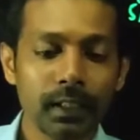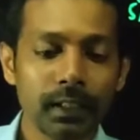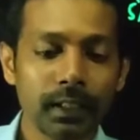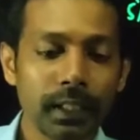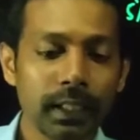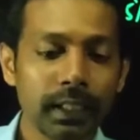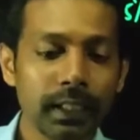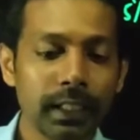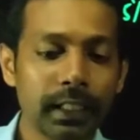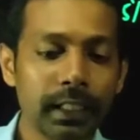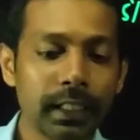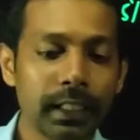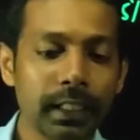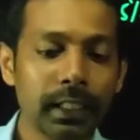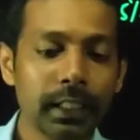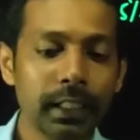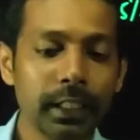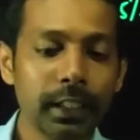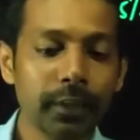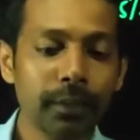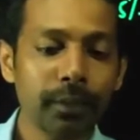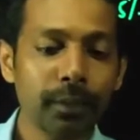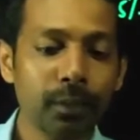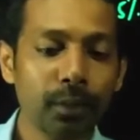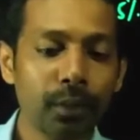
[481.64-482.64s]
that
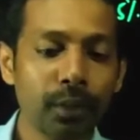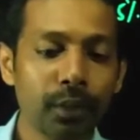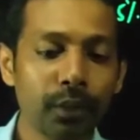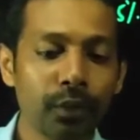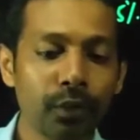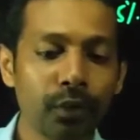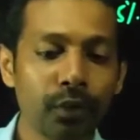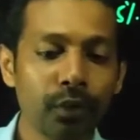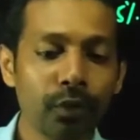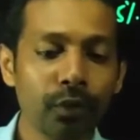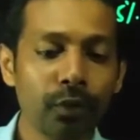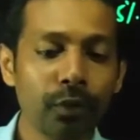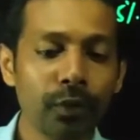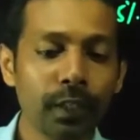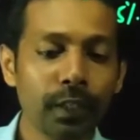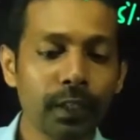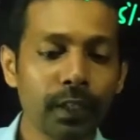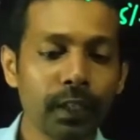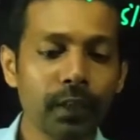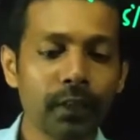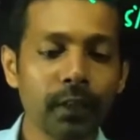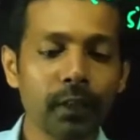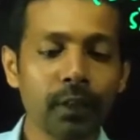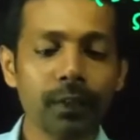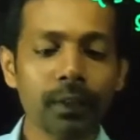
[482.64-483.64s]
indicates
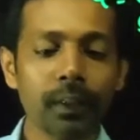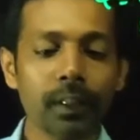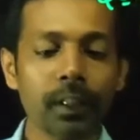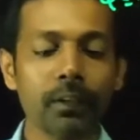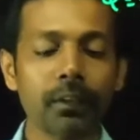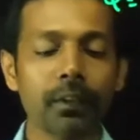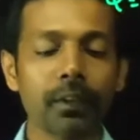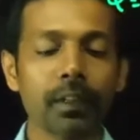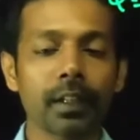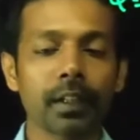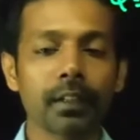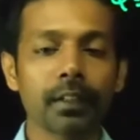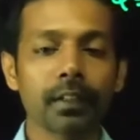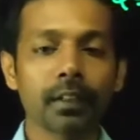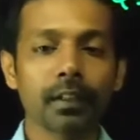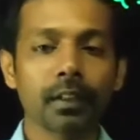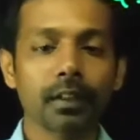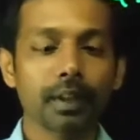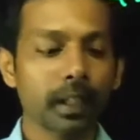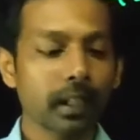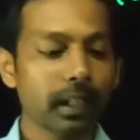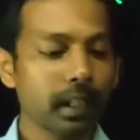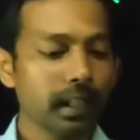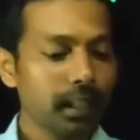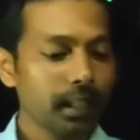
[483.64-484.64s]
0.05 level of significance.
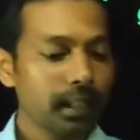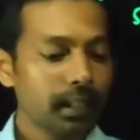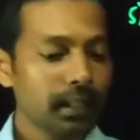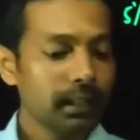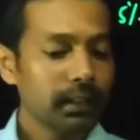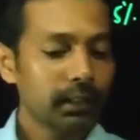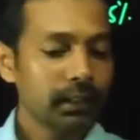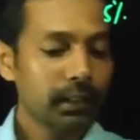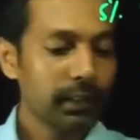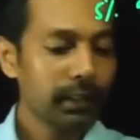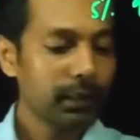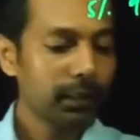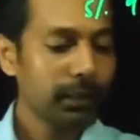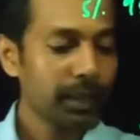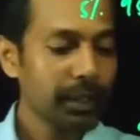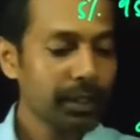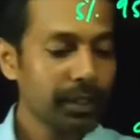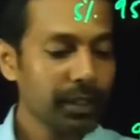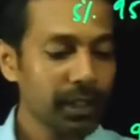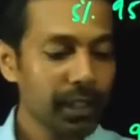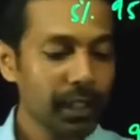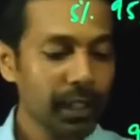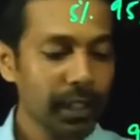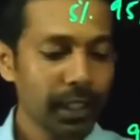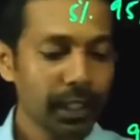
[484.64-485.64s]
Okay, this
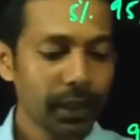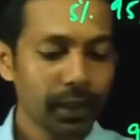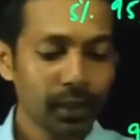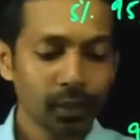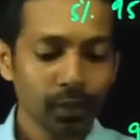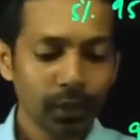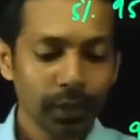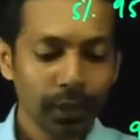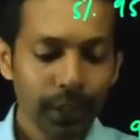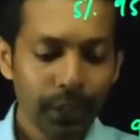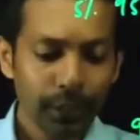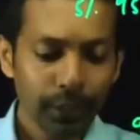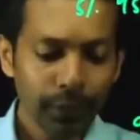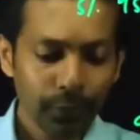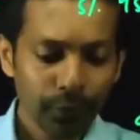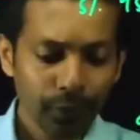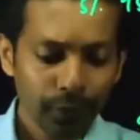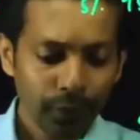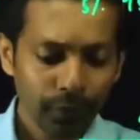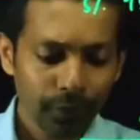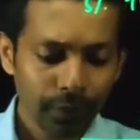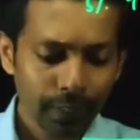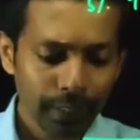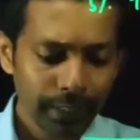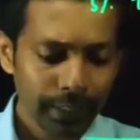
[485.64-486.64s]
much area. So if
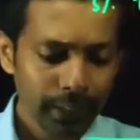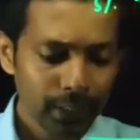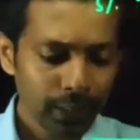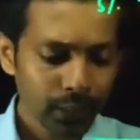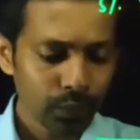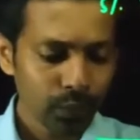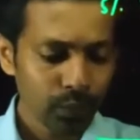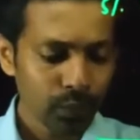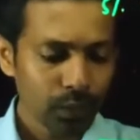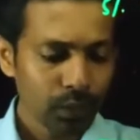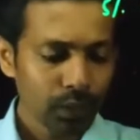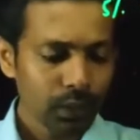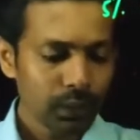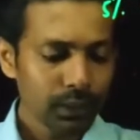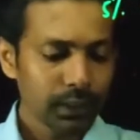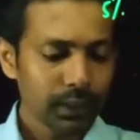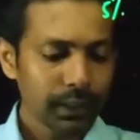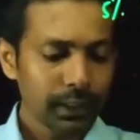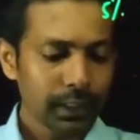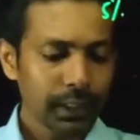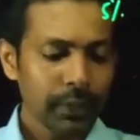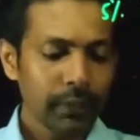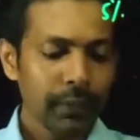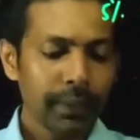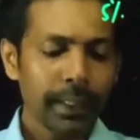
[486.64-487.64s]
your value,
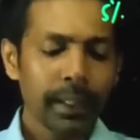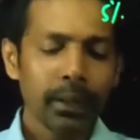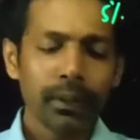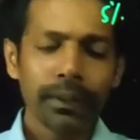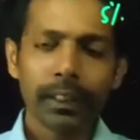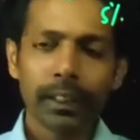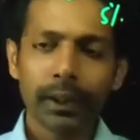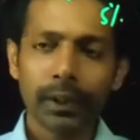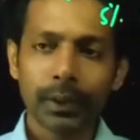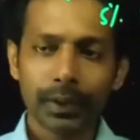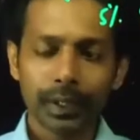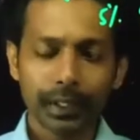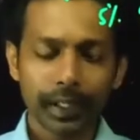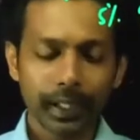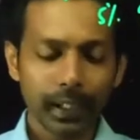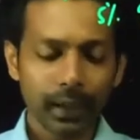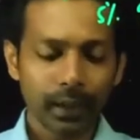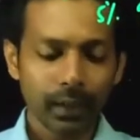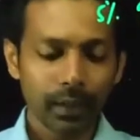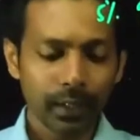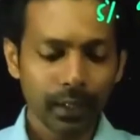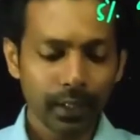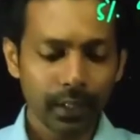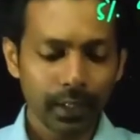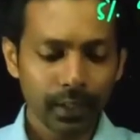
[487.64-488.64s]
the t value that you
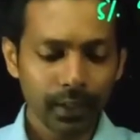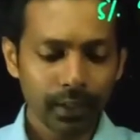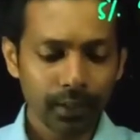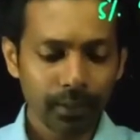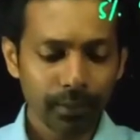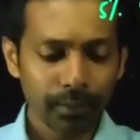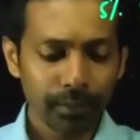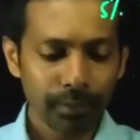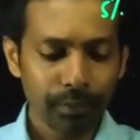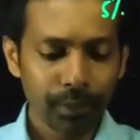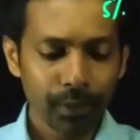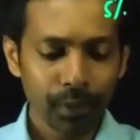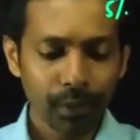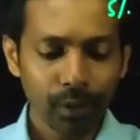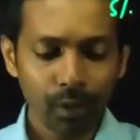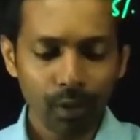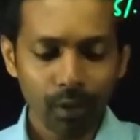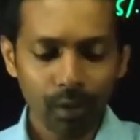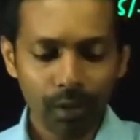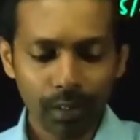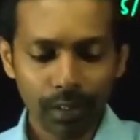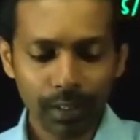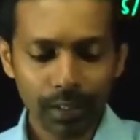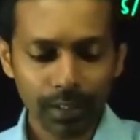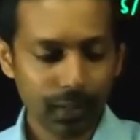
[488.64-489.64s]
calculate, is
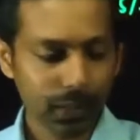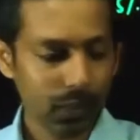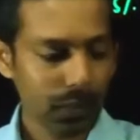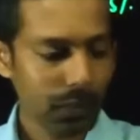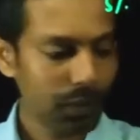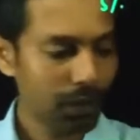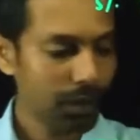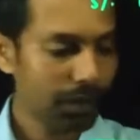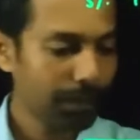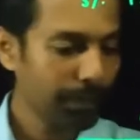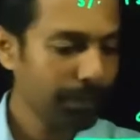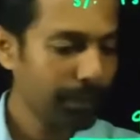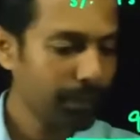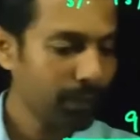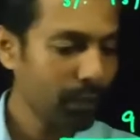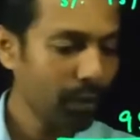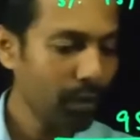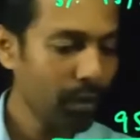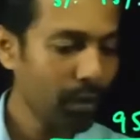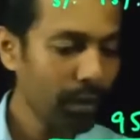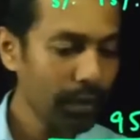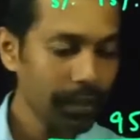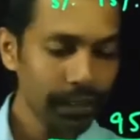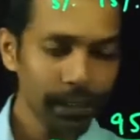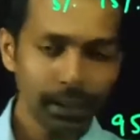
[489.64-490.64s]
beyond it,
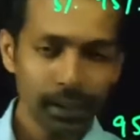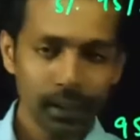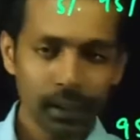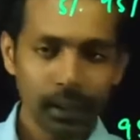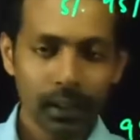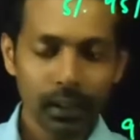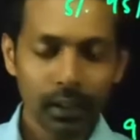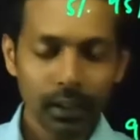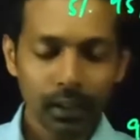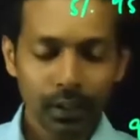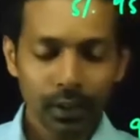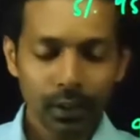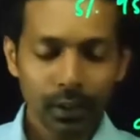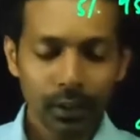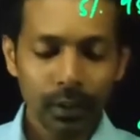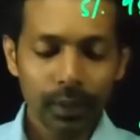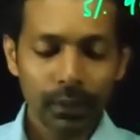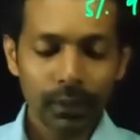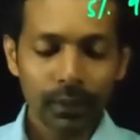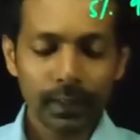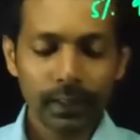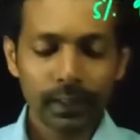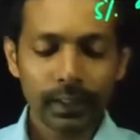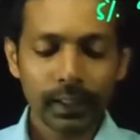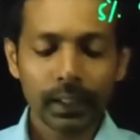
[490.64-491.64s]
you
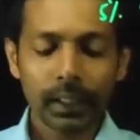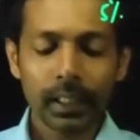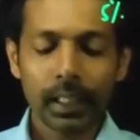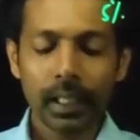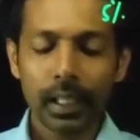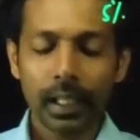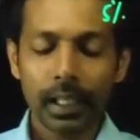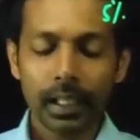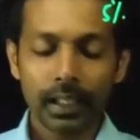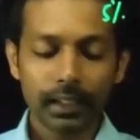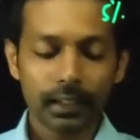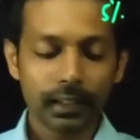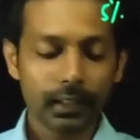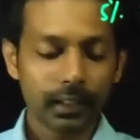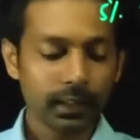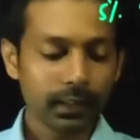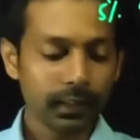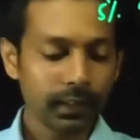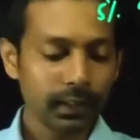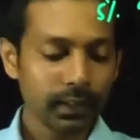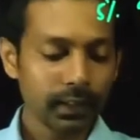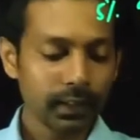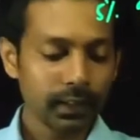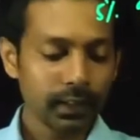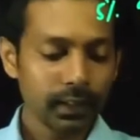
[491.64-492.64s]
will say that, hey,
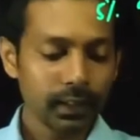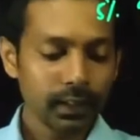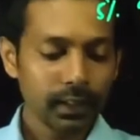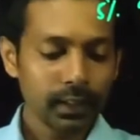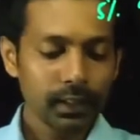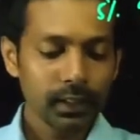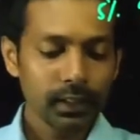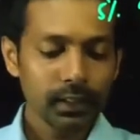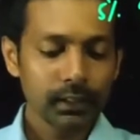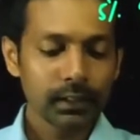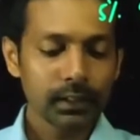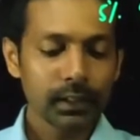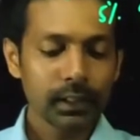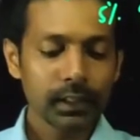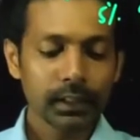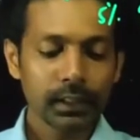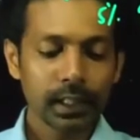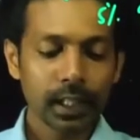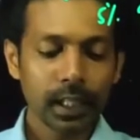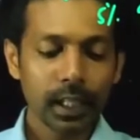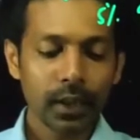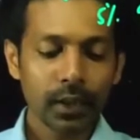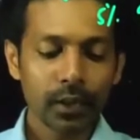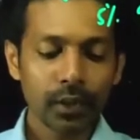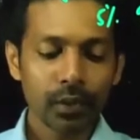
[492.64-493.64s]
there's the
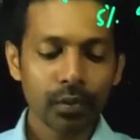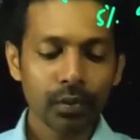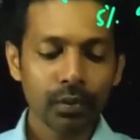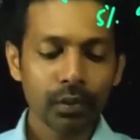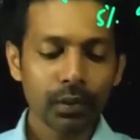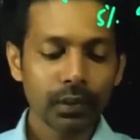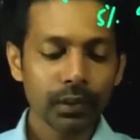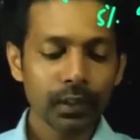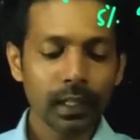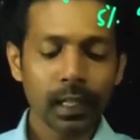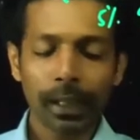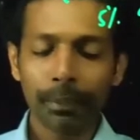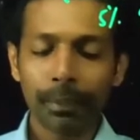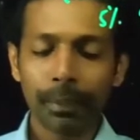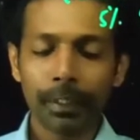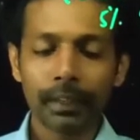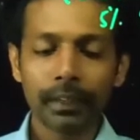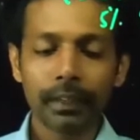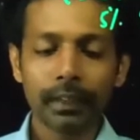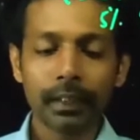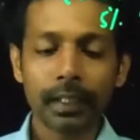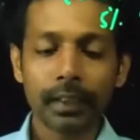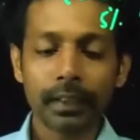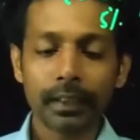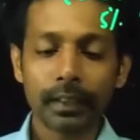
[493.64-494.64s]
chance to this happen
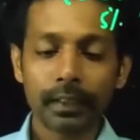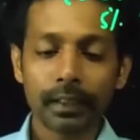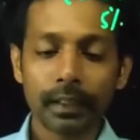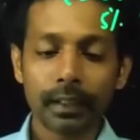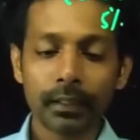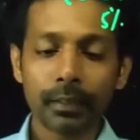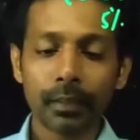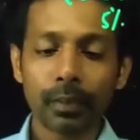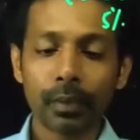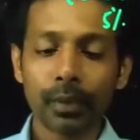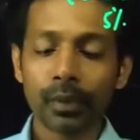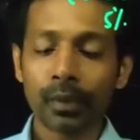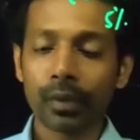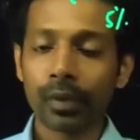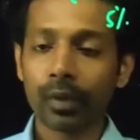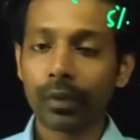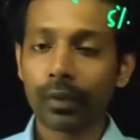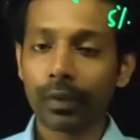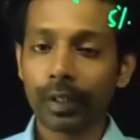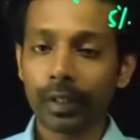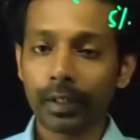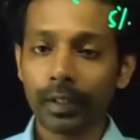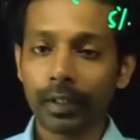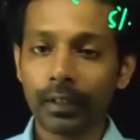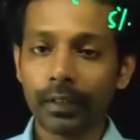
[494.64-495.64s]
is lesser than
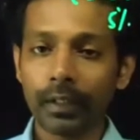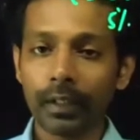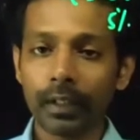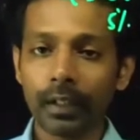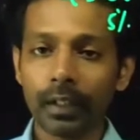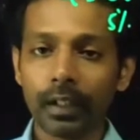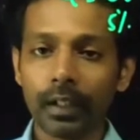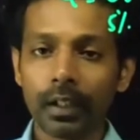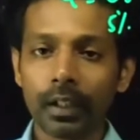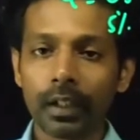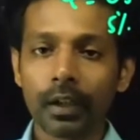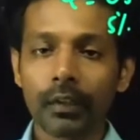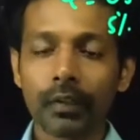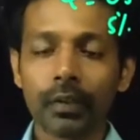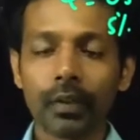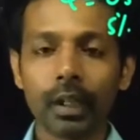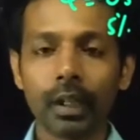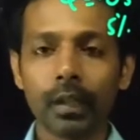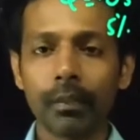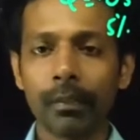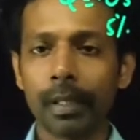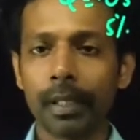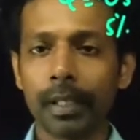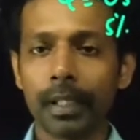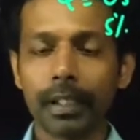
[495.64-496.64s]
0.05 level. So
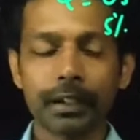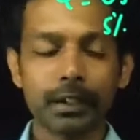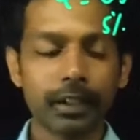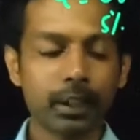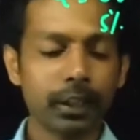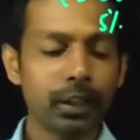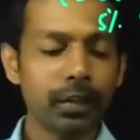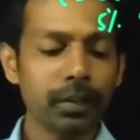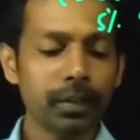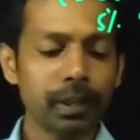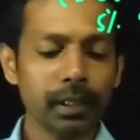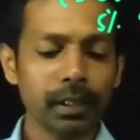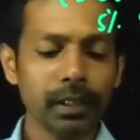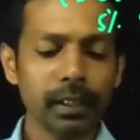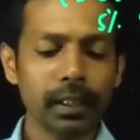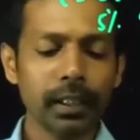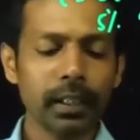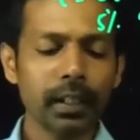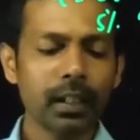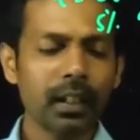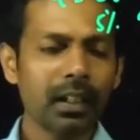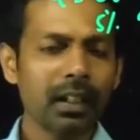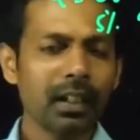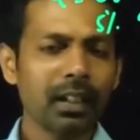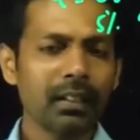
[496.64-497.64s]
I make a judgment
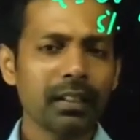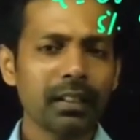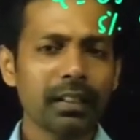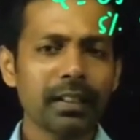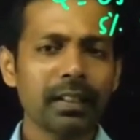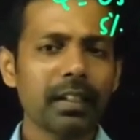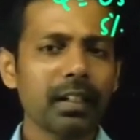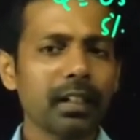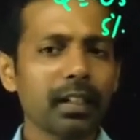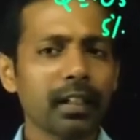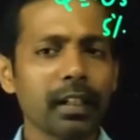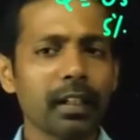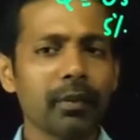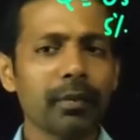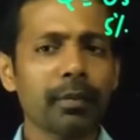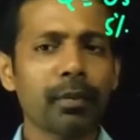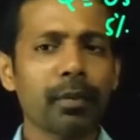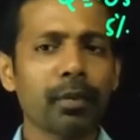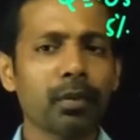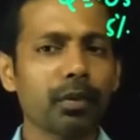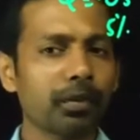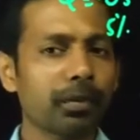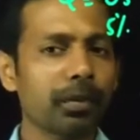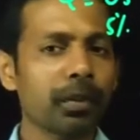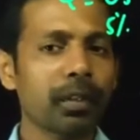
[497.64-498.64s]
that that's a rare
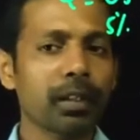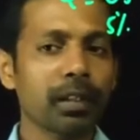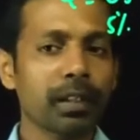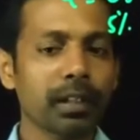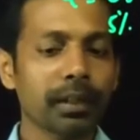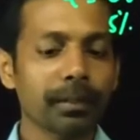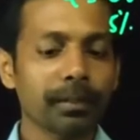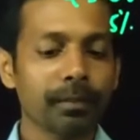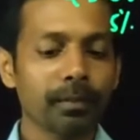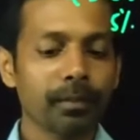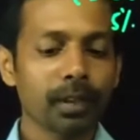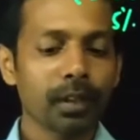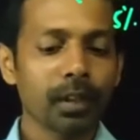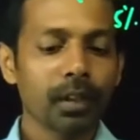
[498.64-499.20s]
possibility.